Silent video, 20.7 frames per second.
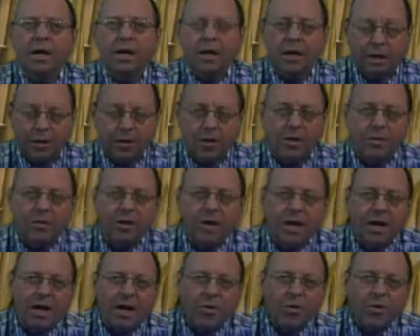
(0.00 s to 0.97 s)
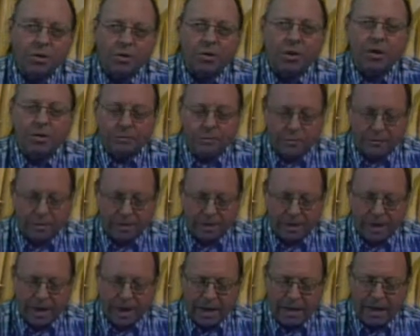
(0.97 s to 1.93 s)
Hello. Our thought for
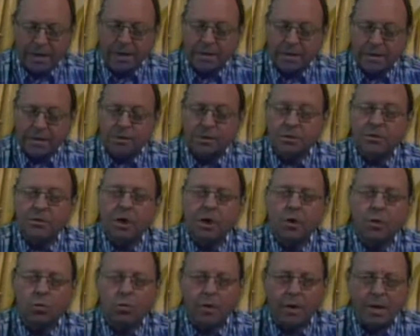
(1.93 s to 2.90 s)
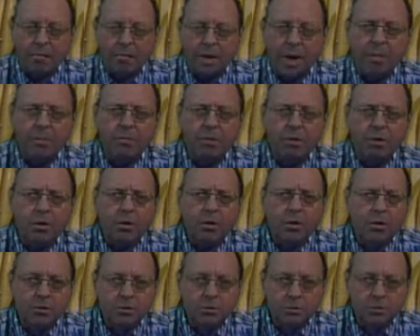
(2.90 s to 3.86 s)
today is Remember
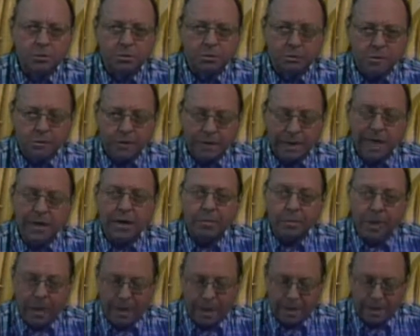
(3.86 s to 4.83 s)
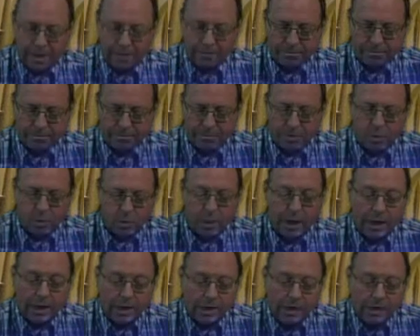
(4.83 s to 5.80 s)
Nehemiah.
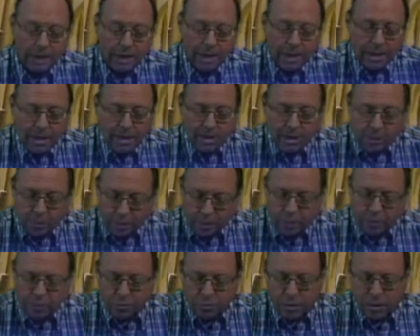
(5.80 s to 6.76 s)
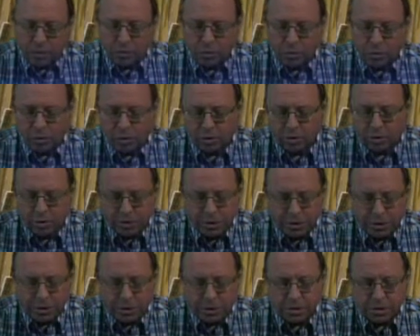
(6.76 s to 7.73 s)
Why? Well, throughout the world,
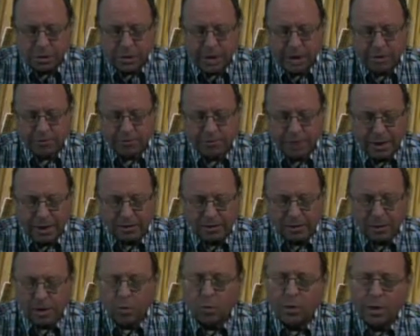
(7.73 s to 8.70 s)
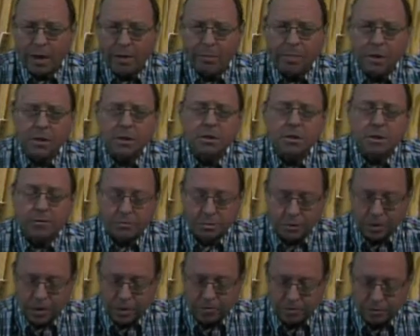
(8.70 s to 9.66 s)
Christians have had their weapons of
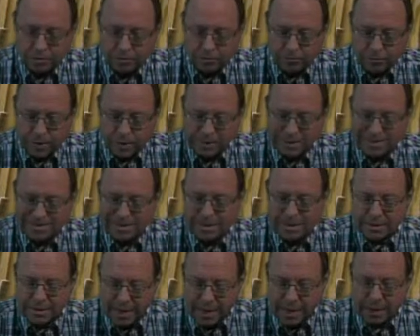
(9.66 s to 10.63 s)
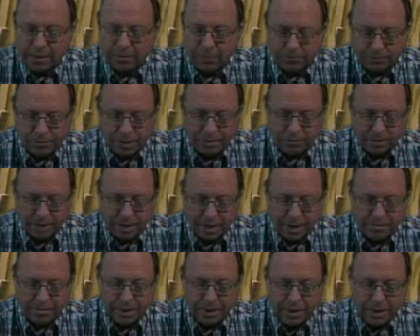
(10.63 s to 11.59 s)
self defense taken from
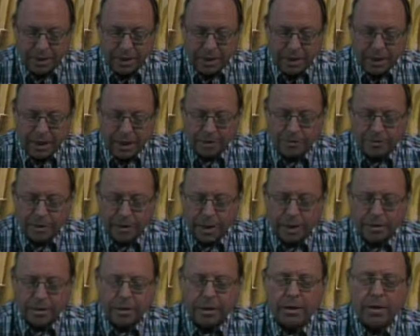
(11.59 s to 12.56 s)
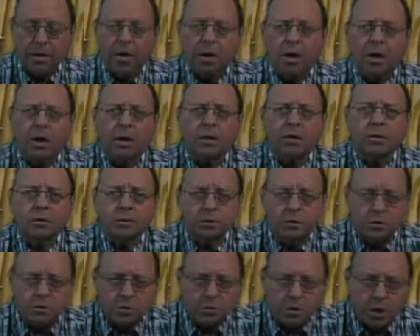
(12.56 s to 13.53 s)
them and then are
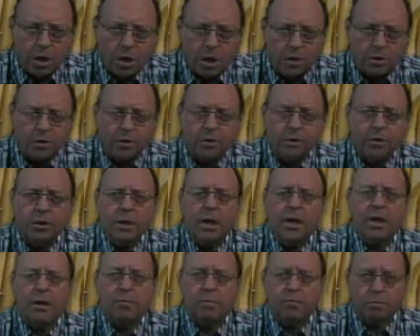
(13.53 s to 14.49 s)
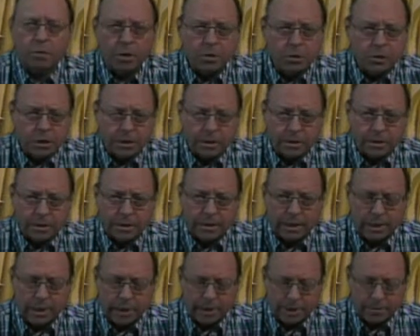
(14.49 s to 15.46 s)
slaughtered
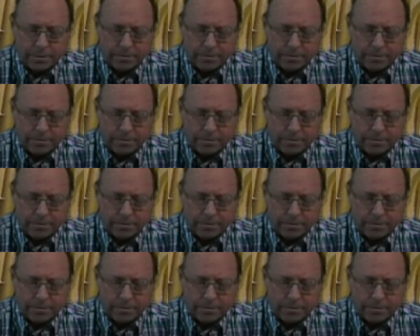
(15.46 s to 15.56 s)
mercilessly.